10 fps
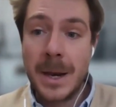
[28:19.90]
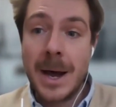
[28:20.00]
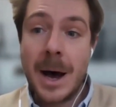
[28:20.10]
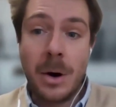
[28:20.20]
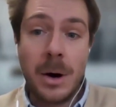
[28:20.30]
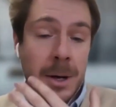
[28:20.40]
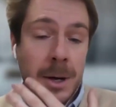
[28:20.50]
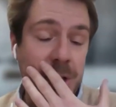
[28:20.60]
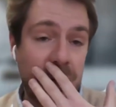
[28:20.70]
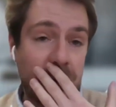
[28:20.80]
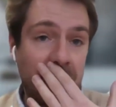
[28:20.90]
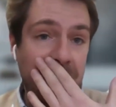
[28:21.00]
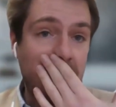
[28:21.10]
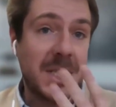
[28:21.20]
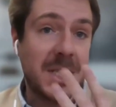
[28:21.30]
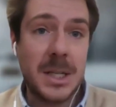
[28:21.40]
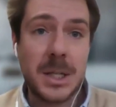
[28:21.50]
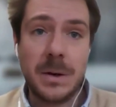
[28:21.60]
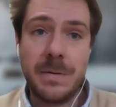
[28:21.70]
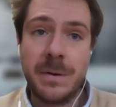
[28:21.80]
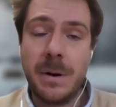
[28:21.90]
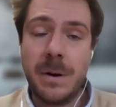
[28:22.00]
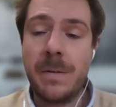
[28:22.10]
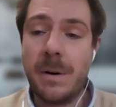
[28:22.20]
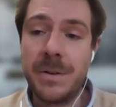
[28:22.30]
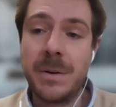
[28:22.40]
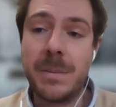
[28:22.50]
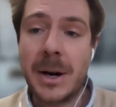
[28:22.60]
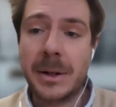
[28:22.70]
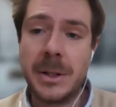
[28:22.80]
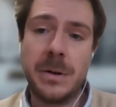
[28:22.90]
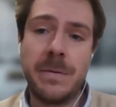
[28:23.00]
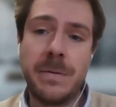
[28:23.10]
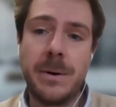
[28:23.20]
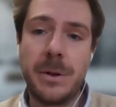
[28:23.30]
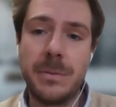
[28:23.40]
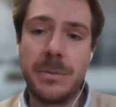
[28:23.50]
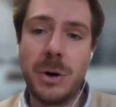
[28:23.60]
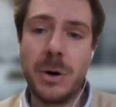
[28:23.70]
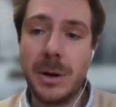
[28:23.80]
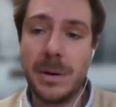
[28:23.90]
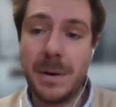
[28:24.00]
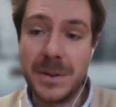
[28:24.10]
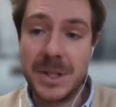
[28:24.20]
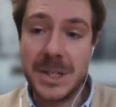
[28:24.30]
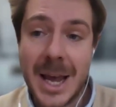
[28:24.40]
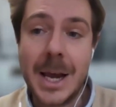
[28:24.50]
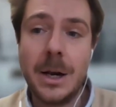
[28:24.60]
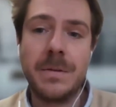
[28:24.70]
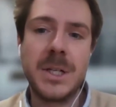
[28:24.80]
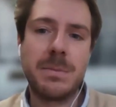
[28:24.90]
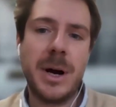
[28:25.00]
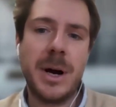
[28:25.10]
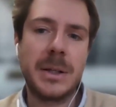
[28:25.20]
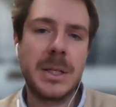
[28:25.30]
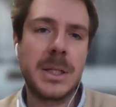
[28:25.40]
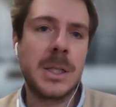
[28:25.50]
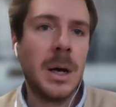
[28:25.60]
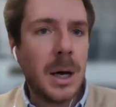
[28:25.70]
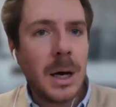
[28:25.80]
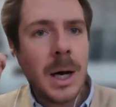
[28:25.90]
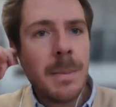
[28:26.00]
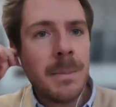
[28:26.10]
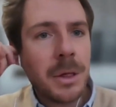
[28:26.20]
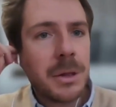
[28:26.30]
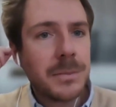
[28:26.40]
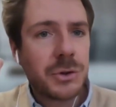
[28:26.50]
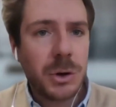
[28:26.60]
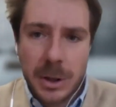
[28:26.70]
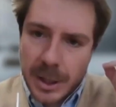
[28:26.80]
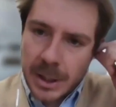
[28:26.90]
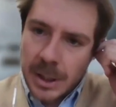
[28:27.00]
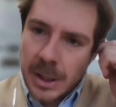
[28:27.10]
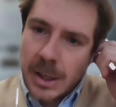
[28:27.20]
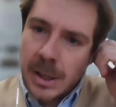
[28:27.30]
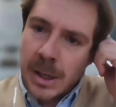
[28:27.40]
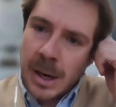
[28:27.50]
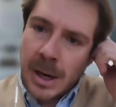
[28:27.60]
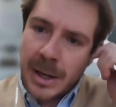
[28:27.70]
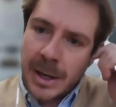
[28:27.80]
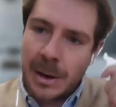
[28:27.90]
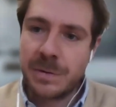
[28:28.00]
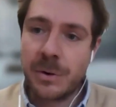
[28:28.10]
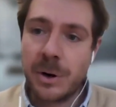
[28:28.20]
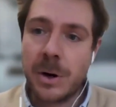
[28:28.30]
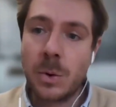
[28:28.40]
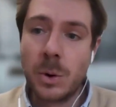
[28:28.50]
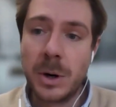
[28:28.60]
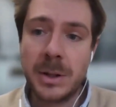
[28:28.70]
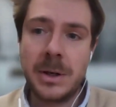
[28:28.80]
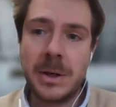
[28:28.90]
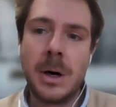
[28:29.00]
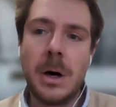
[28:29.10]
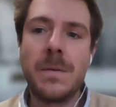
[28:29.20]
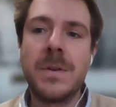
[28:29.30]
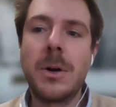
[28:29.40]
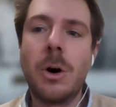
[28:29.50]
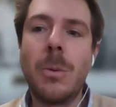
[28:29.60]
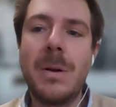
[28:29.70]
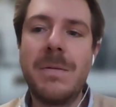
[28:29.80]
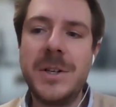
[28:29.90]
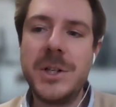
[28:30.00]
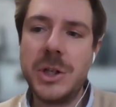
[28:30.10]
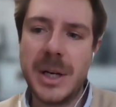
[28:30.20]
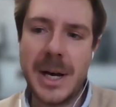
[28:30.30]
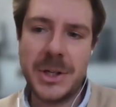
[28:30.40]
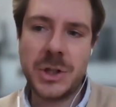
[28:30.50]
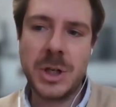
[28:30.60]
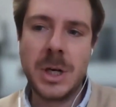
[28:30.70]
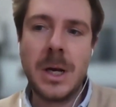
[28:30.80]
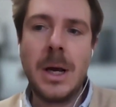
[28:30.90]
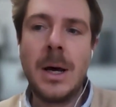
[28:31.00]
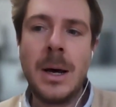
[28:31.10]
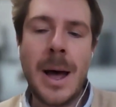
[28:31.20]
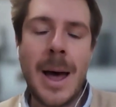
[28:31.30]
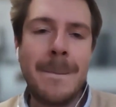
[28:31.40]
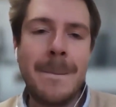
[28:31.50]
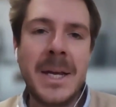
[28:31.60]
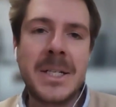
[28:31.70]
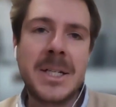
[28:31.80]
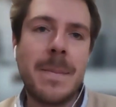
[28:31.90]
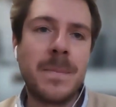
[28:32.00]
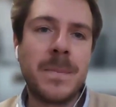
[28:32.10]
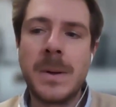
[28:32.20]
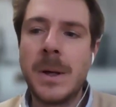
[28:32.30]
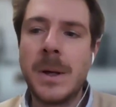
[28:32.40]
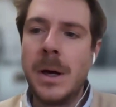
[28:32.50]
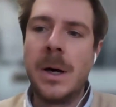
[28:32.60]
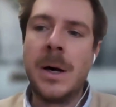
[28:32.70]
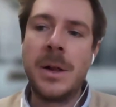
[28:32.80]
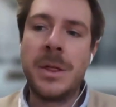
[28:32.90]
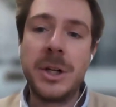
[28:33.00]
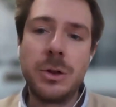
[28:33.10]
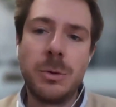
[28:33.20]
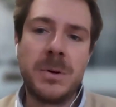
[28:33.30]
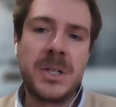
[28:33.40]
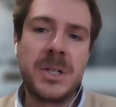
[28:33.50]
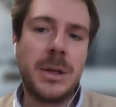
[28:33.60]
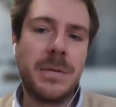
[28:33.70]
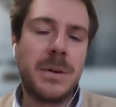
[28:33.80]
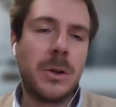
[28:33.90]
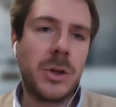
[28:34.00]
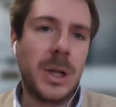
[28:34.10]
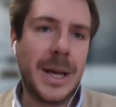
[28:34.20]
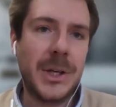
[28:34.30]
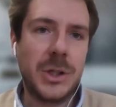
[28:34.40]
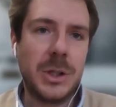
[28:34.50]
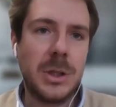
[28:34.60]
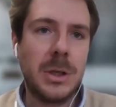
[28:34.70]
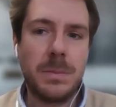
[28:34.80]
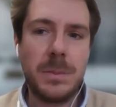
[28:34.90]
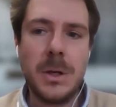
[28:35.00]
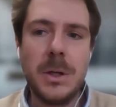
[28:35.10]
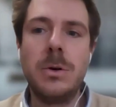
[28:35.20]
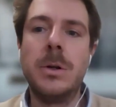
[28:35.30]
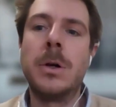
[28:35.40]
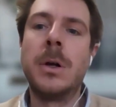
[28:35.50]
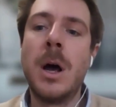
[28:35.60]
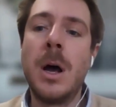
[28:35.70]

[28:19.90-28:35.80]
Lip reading: Now, just to give you a sense of the practice of bottom trawling, of the scale of this practice, bottom trawling accounts for a quarter of the global fishing catch and makes up 32% of the total catch in the European Union.